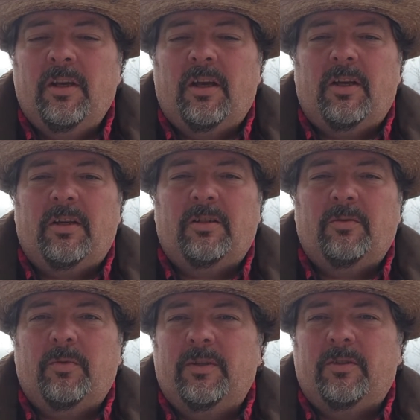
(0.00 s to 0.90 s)

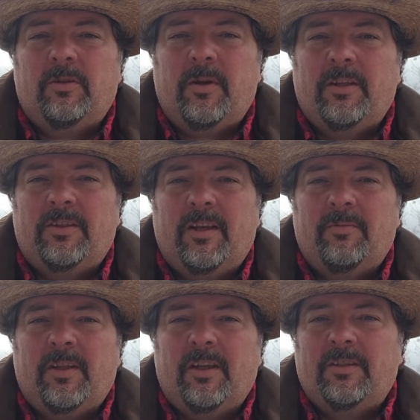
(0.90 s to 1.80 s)
Wind turbines, same
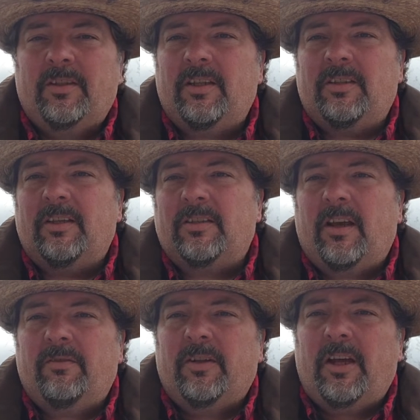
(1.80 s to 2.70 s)
things, and these things
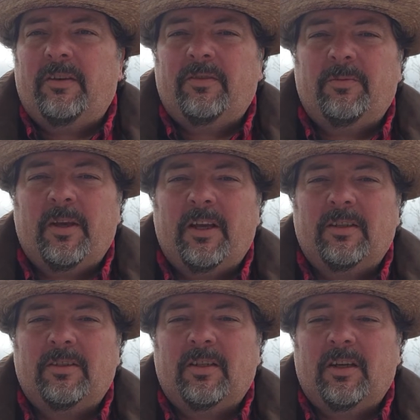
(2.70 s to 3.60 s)
have
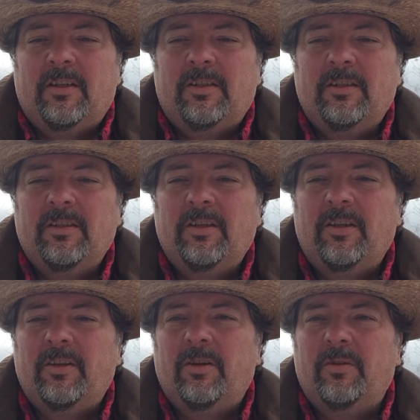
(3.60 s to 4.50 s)
lifespans that
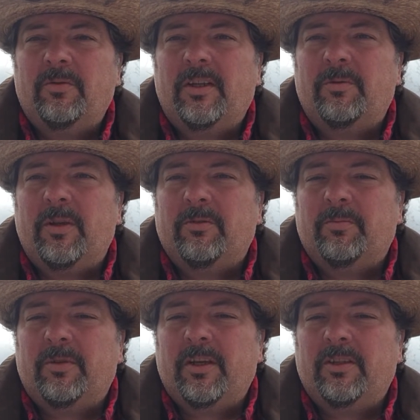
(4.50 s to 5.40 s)
need to be
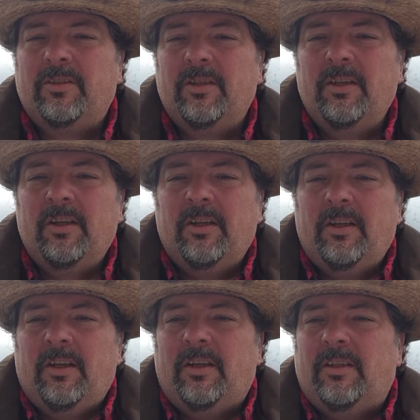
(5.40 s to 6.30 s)
replaced
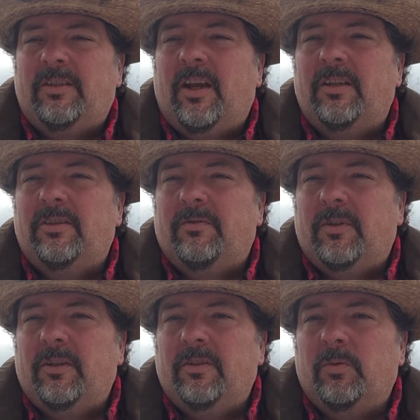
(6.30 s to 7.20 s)
in the tens of
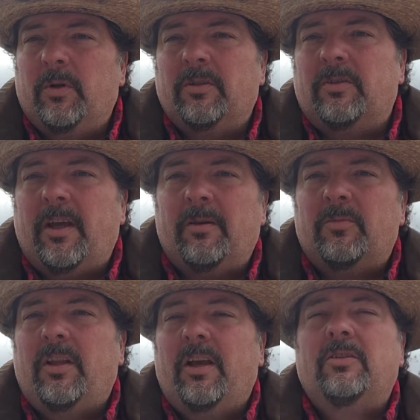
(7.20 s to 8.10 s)
years, whereas
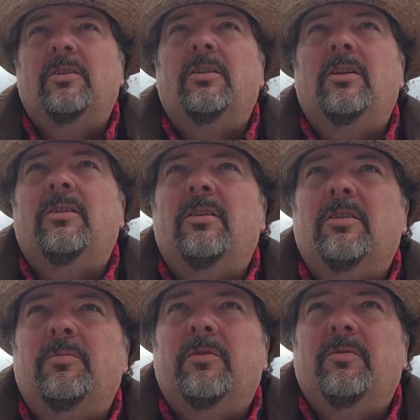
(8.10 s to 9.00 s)
dams last a lot
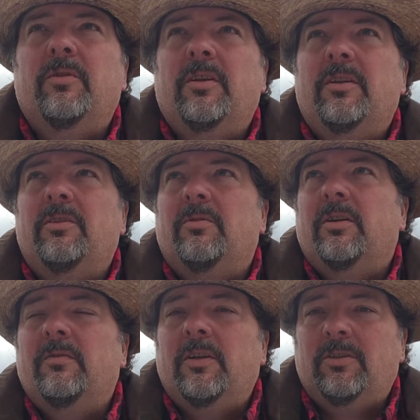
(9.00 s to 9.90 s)
longer before they need
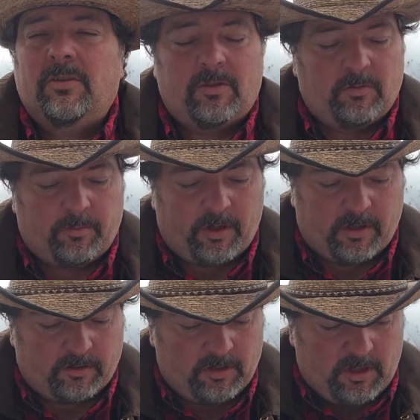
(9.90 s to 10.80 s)
renovations and repairs.